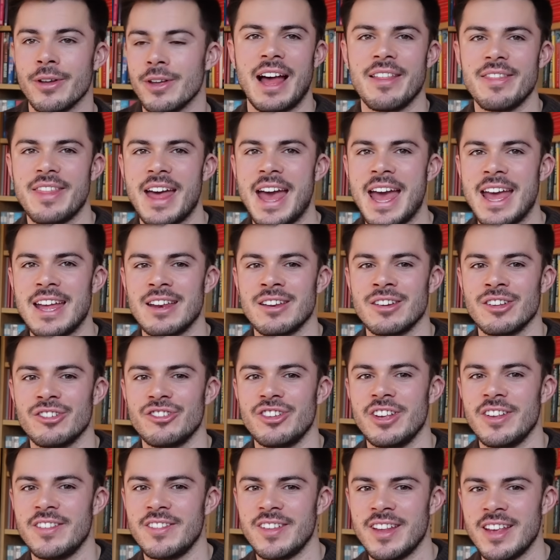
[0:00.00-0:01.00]
And then
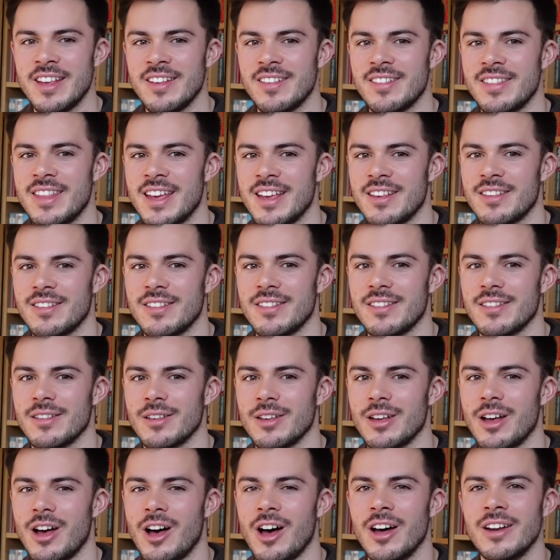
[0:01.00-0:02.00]
she sees this
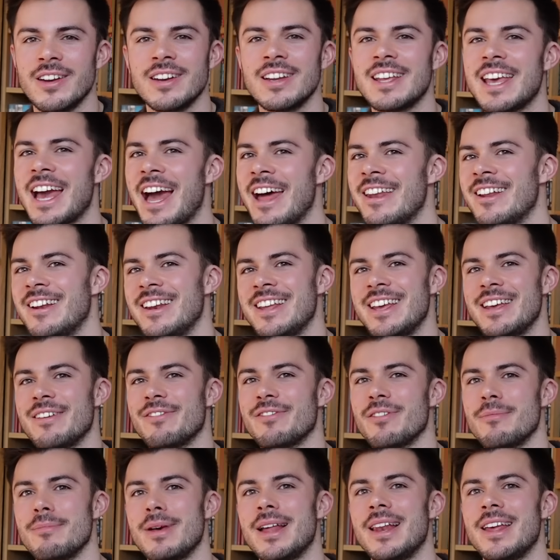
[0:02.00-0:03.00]
uncannily
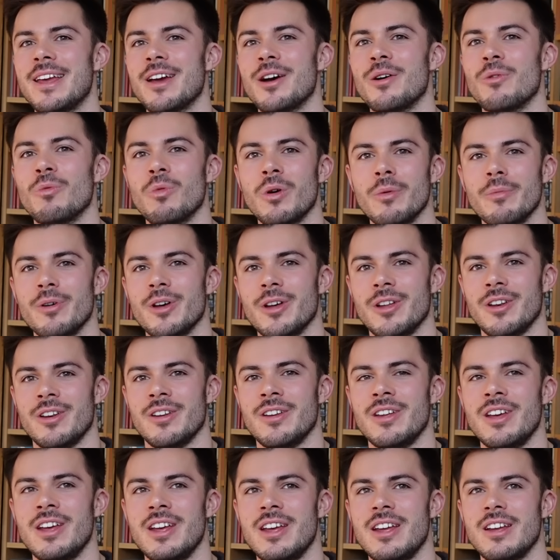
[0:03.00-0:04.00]
familiar
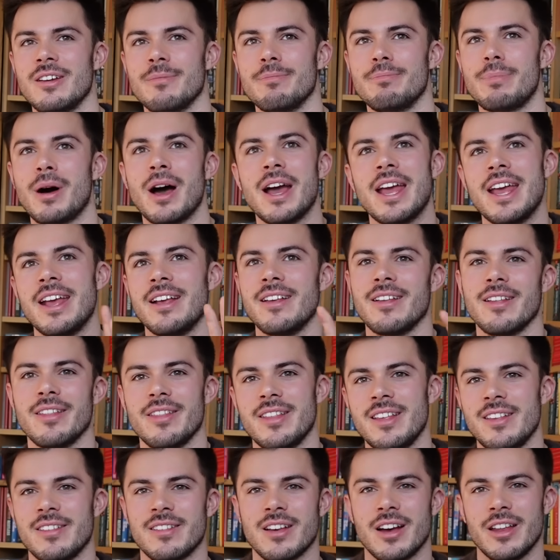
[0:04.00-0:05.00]
woman buying
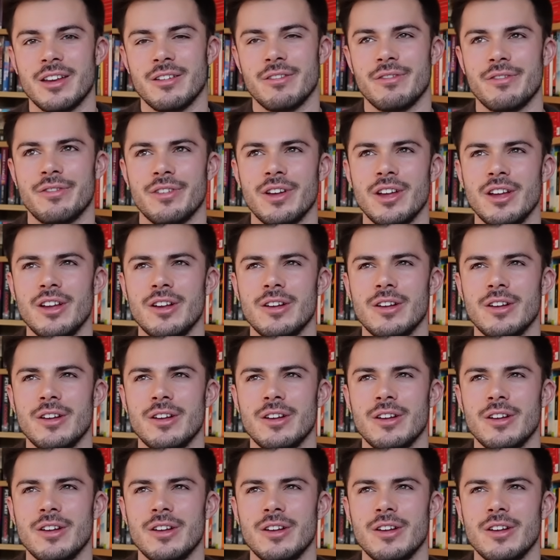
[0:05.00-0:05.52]
these kind of